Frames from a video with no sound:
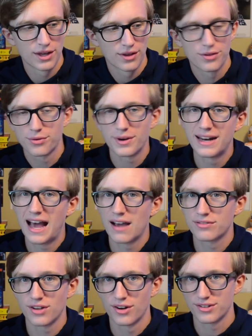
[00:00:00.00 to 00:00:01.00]
3.5
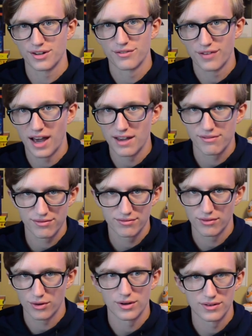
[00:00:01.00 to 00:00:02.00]
stars out of 5.
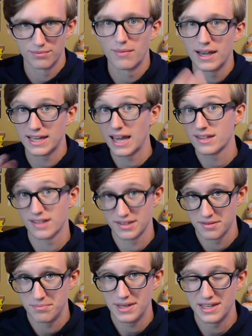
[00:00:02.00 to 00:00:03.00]
Or in my case, that's a
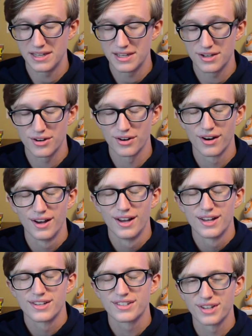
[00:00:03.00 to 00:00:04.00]
B here.
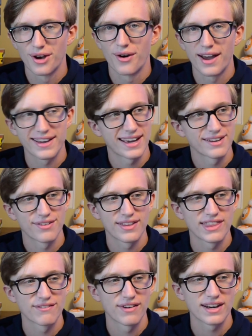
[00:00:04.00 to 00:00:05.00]
So I kind of find
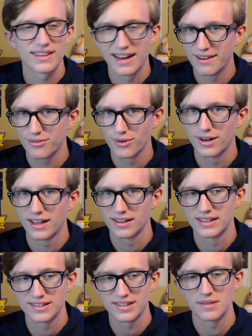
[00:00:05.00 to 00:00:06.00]
it funny that everyone at
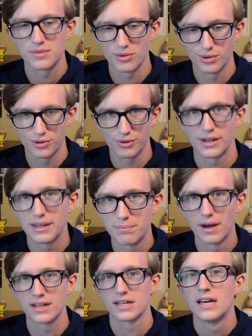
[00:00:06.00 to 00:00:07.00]
least seems to agree,
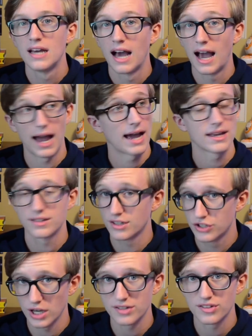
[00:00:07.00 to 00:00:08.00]
but I
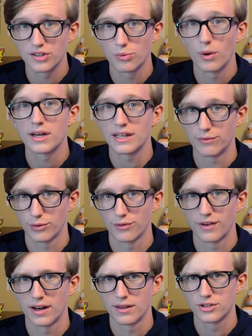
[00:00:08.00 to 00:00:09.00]
suggest this one if you're a
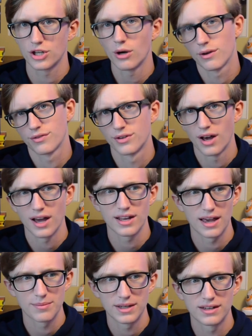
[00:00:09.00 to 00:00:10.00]
fan of the show. If you're not,
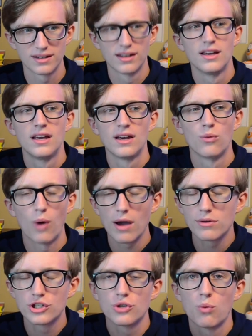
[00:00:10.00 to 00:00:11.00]
I mean, why
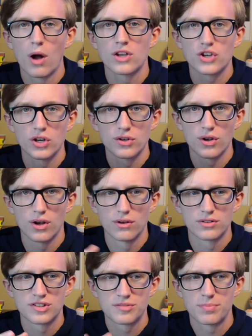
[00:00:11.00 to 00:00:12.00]
would you watch
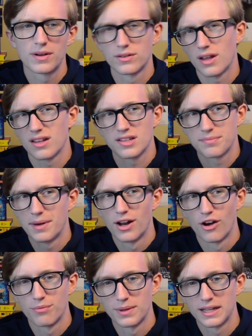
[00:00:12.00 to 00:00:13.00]
not a
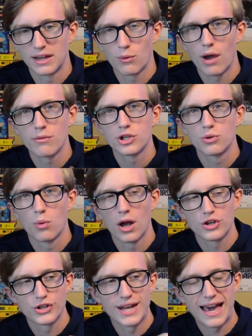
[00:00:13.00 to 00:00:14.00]
spin-off, but like, why would you
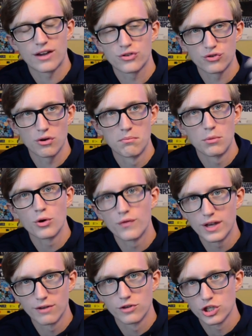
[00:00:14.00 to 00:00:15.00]
watch an extra
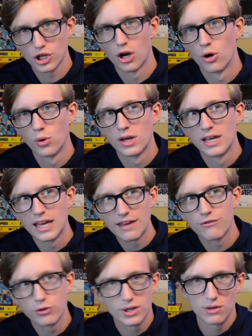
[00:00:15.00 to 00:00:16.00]
movie of a show
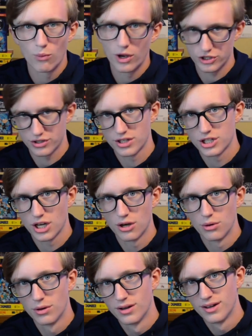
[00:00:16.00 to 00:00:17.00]
if you didn't watch the
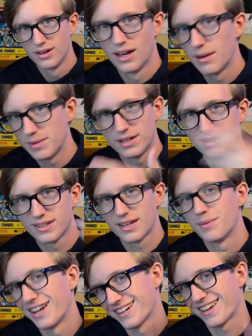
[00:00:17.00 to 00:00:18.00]
show? I mean, come
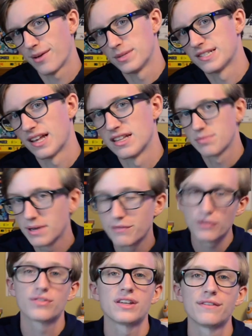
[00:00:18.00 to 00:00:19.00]
on, common sense. But if
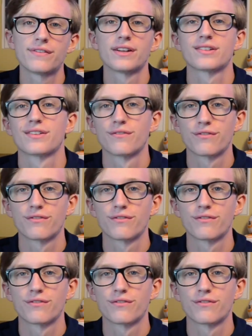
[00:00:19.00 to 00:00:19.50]
you've seen Phineas and